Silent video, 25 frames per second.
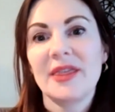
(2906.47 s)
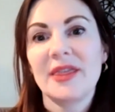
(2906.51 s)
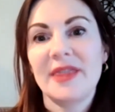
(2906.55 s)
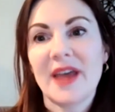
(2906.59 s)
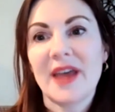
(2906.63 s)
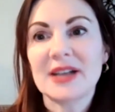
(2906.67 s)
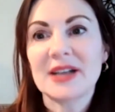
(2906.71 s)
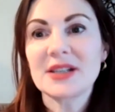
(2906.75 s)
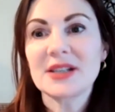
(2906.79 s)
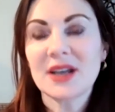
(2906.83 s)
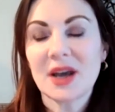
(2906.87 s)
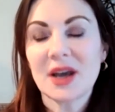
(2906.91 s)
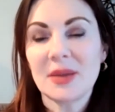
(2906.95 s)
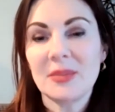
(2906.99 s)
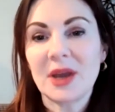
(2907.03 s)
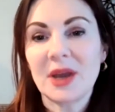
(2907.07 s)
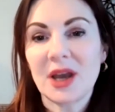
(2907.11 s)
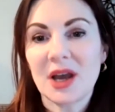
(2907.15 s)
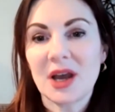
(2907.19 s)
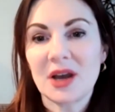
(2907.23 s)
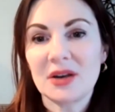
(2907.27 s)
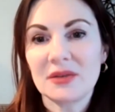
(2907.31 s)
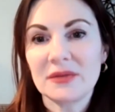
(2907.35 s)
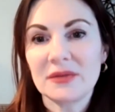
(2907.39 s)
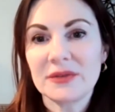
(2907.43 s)
that's coming
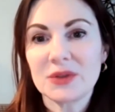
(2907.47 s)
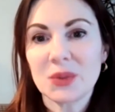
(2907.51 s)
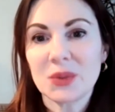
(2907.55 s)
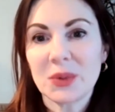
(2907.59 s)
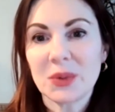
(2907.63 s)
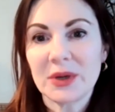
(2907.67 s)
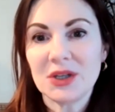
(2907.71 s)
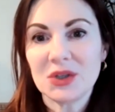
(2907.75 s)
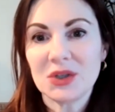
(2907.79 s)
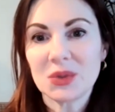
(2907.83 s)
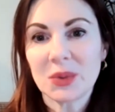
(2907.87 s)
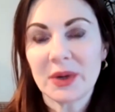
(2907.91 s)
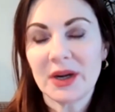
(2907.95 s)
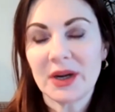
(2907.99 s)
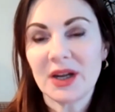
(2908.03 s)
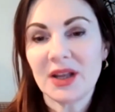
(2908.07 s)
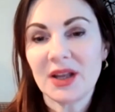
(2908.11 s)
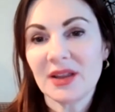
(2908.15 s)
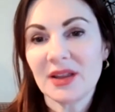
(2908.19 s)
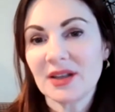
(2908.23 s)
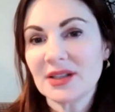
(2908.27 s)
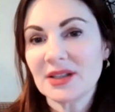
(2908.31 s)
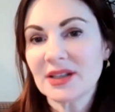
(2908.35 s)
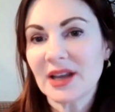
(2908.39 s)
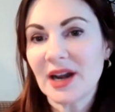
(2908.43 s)
out of
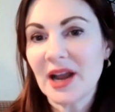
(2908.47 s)
2020 that's